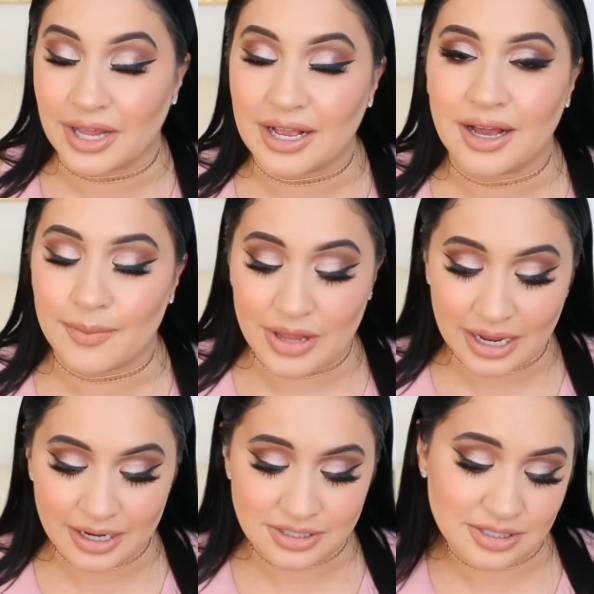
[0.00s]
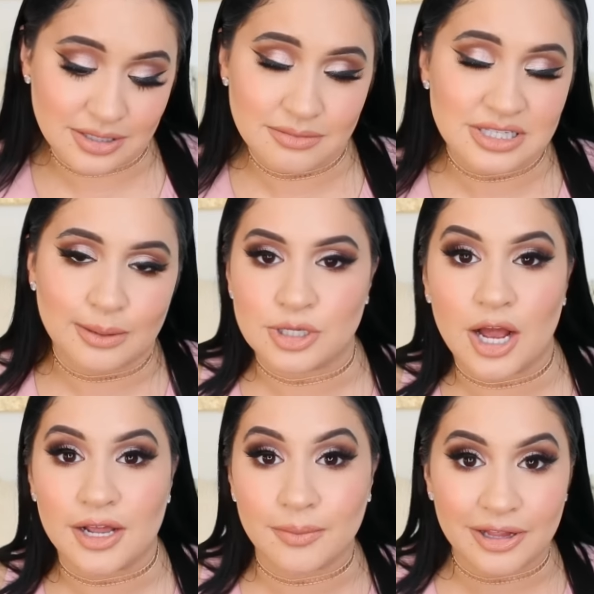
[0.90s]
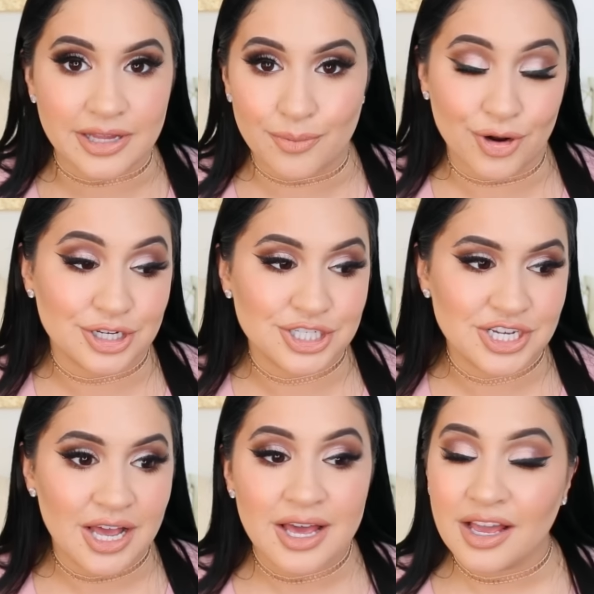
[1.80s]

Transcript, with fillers: Like, I'm not gonna stop talking about that brush.